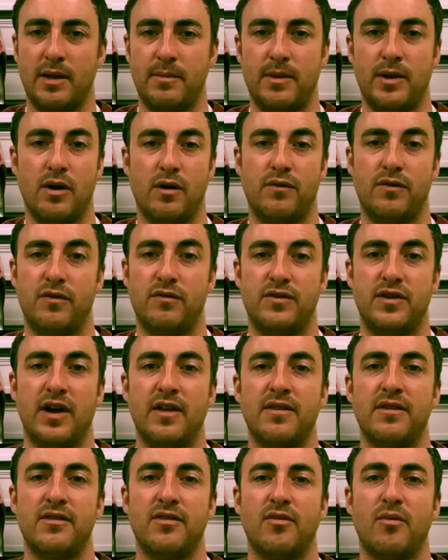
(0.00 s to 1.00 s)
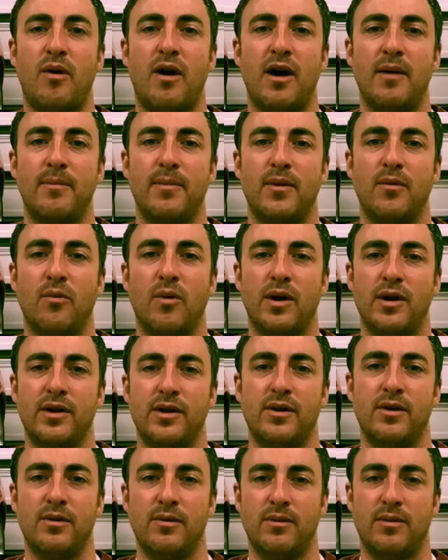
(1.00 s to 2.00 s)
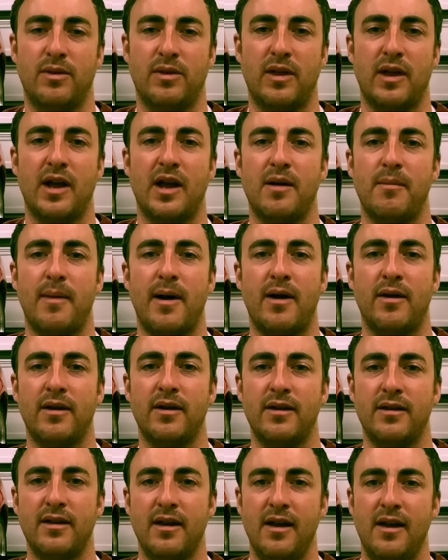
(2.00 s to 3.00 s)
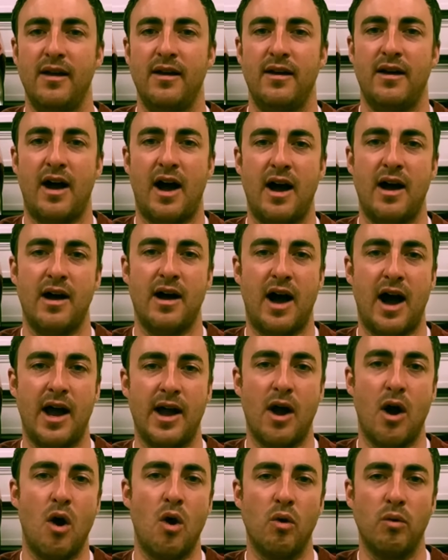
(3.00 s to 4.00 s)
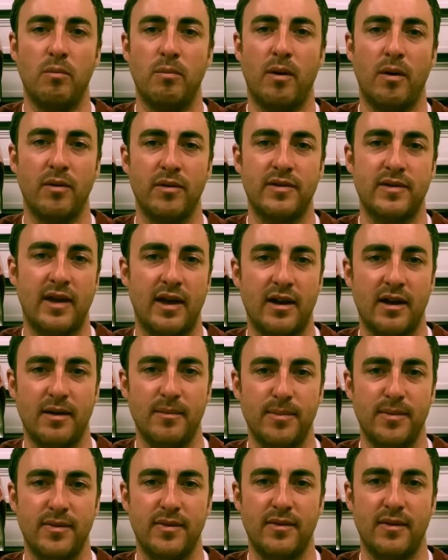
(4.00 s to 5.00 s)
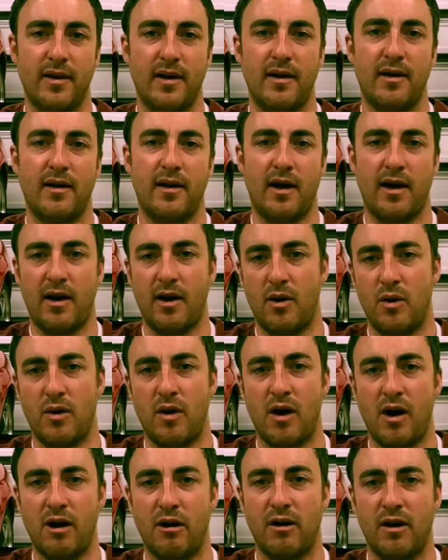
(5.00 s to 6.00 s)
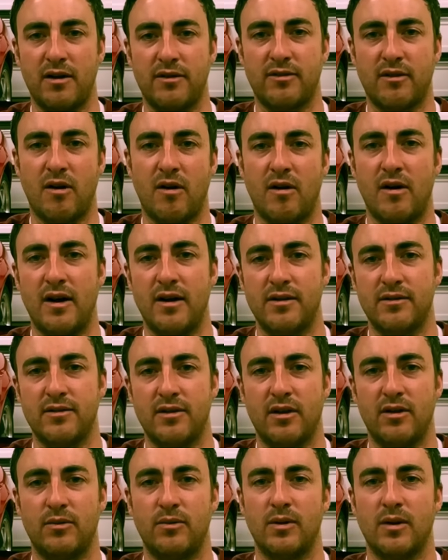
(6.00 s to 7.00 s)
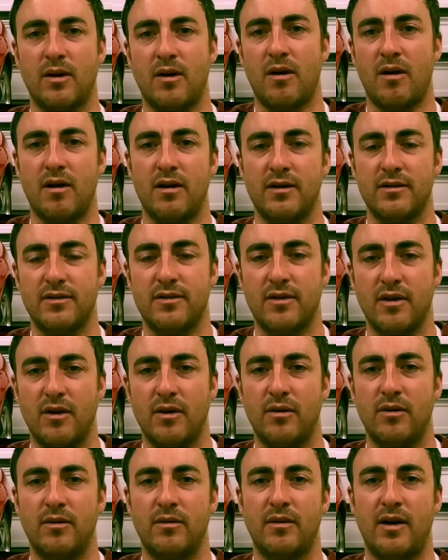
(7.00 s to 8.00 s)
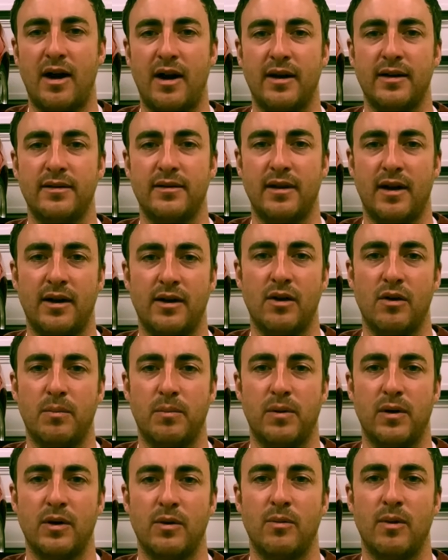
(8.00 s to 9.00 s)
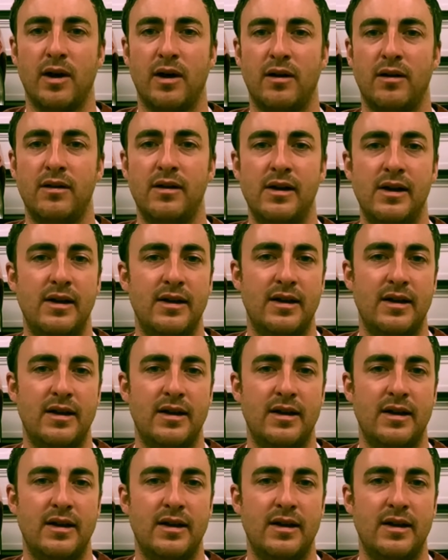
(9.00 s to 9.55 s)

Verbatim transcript: Let me know if you've done the swap and what you think about it. Uh, I own both setups. Uh, I own an IRS car and a solid rear car, and so I I know pretty well.